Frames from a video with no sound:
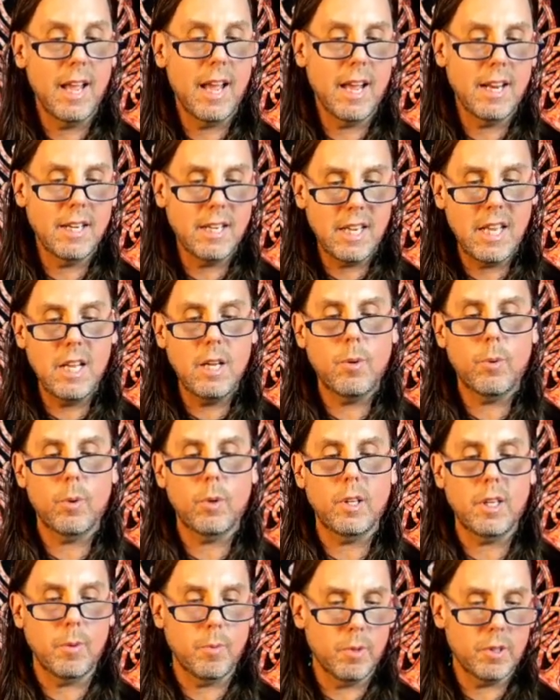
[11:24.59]
and
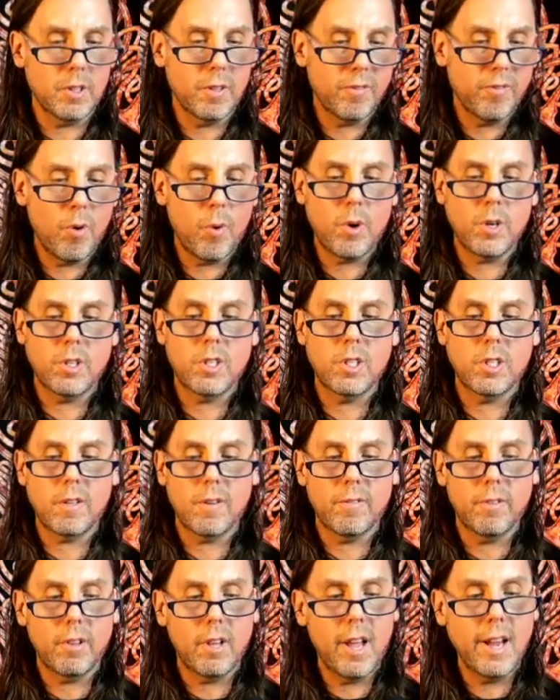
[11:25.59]
equally with the forces
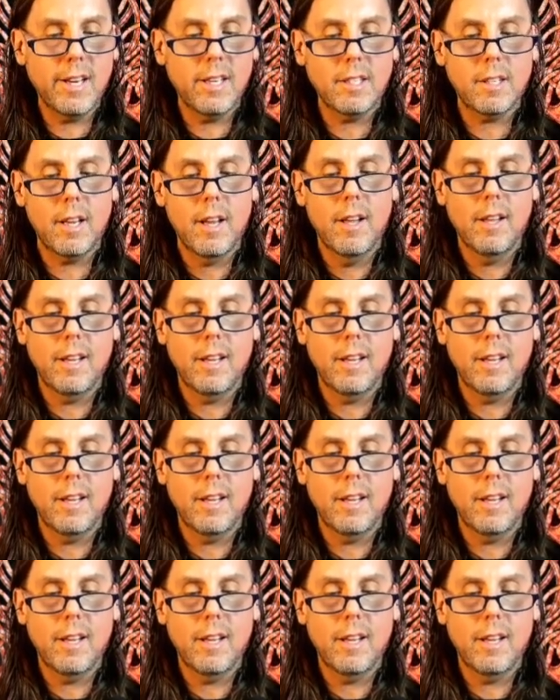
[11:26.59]
of light,